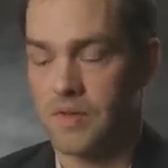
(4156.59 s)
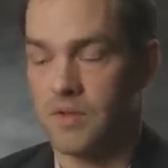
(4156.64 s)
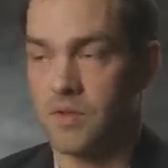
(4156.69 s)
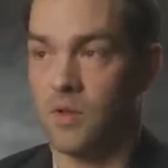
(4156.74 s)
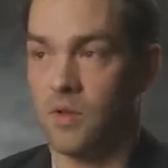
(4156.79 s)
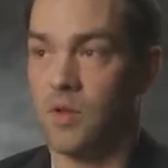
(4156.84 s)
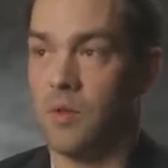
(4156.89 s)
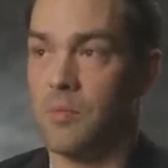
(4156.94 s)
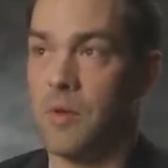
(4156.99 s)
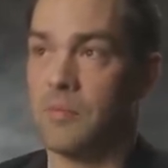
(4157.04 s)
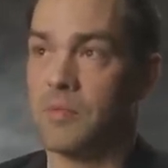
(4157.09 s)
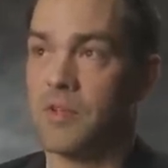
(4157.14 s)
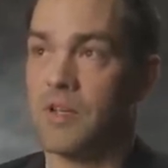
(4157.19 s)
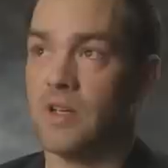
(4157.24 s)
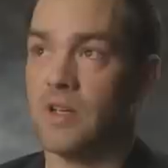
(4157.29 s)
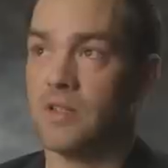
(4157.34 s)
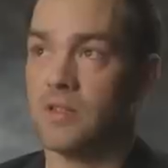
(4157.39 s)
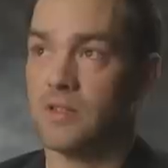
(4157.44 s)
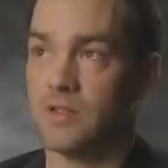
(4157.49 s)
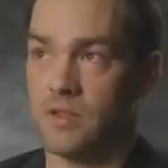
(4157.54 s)
I told him I'm
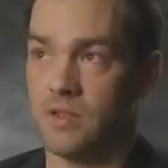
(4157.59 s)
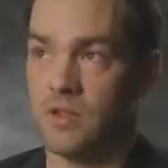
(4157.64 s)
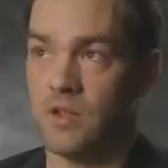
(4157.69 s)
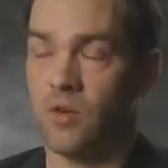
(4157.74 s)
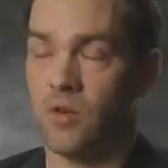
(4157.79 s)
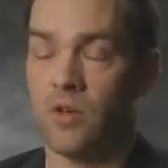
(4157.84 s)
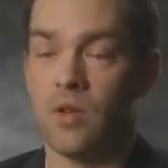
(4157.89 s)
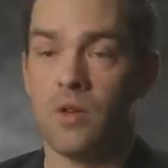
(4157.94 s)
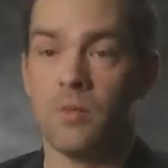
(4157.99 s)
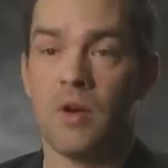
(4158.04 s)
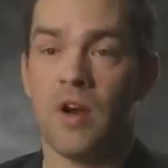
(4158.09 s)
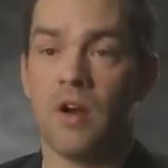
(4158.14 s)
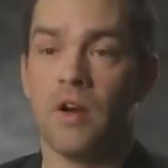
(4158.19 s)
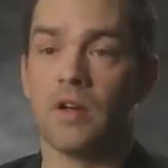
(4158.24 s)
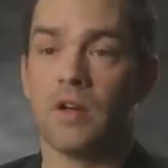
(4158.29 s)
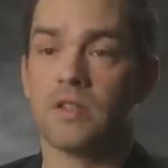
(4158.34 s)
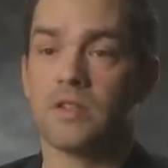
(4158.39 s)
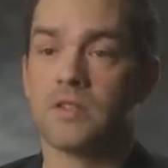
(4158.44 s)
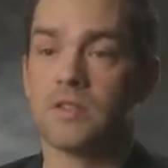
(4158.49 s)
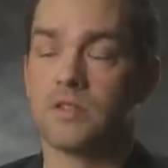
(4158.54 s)
going to go into the
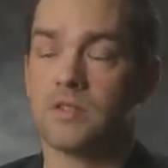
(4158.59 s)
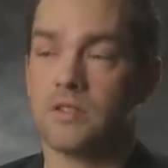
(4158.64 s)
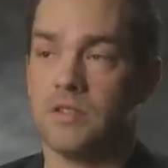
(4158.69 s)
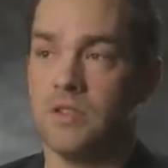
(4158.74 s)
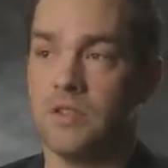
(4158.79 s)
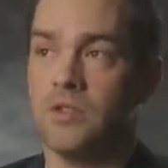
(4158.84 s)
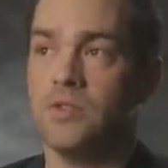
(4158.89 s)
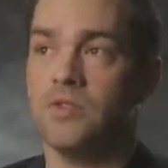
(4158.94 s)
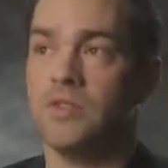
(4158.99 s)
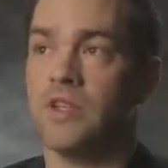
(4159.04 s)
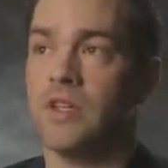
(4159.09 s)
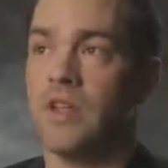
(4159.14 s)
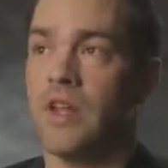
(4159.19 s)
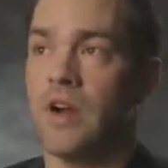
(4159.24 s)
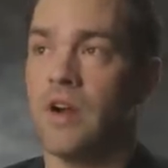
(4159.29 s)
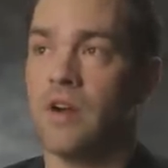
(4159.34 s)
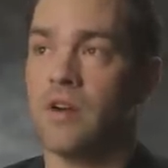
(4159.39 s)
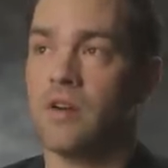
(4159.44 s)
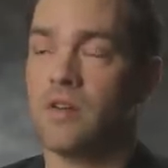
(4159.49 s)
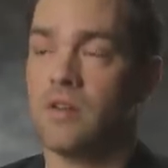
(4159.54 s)
barracks, see who's in
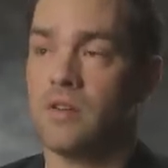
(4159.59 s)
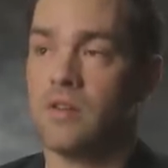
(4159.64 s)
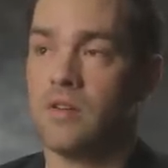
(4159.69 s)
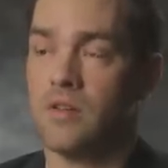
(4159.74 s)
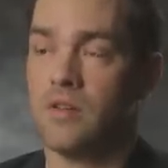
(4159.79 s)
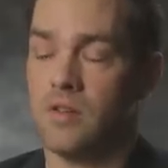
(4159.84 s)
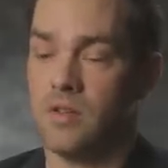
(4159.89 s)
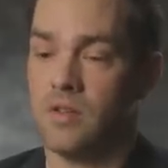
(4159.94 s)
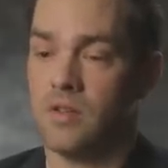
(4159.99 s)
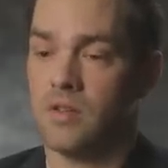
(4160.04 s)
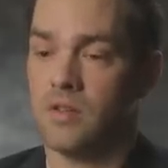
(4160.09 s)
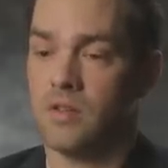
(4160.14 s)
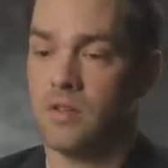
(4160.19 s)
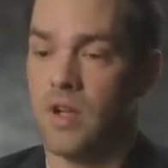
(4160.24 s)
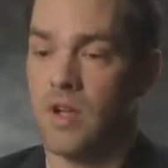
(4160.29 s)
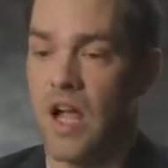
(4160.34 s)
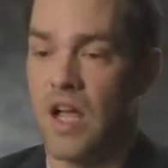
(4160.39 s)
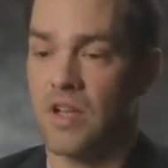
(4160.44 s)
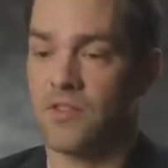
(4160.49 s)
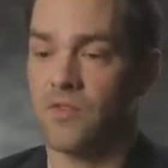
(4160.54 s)
there,
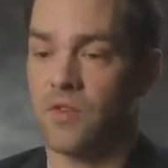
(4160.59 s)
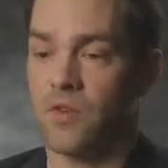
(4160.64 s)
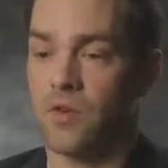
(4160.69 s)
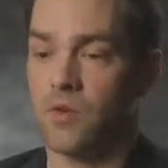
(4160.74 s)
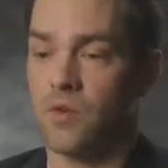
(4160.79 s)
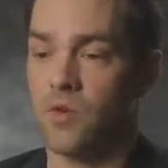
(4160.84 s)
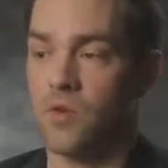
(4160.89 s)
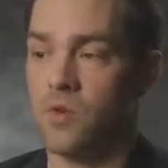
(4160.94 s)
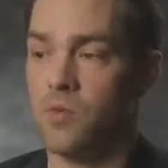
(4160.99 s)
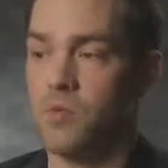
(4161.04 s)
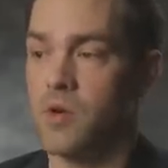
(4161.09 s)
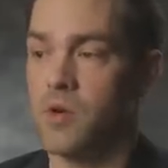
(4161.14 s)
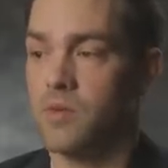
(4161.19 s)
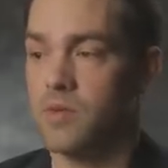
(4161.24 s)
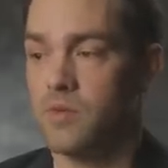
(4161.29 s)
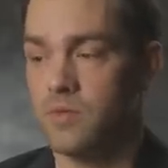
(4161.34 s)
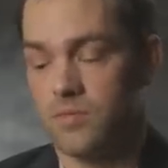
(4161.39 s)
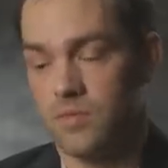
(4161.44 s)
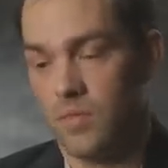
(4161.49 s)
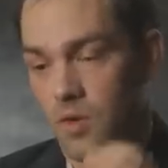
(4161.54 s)
ask for a group,
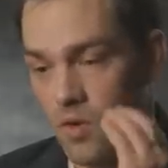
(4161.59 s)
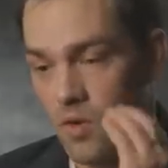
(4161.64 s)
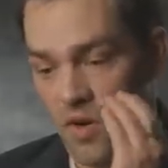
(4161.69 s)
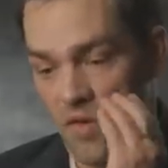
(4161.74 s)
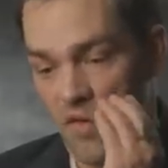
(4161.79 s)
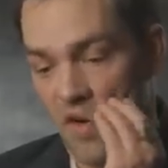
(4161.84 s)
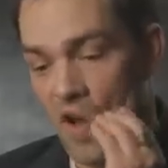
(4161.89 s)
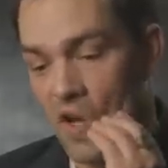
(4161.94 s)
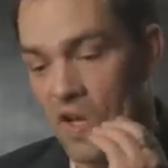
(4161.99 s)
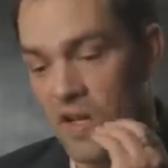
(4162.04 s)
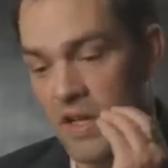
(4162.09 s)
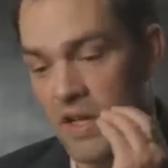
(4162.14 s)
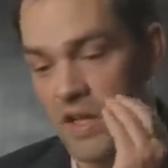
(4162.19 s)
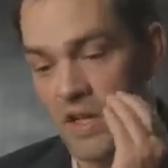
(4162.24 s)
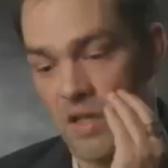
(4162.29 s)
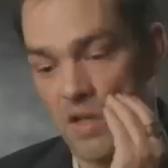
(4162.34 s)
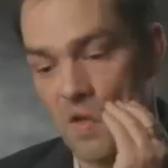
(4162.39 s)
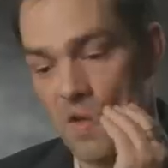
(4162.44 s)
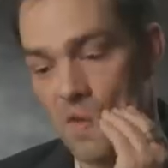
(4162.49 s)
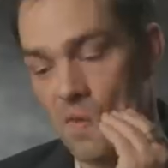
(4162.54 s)
whoever I can
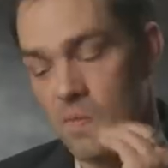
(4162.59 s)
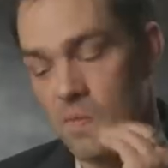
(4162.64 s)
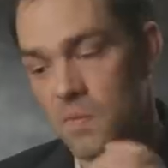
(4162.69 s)
get.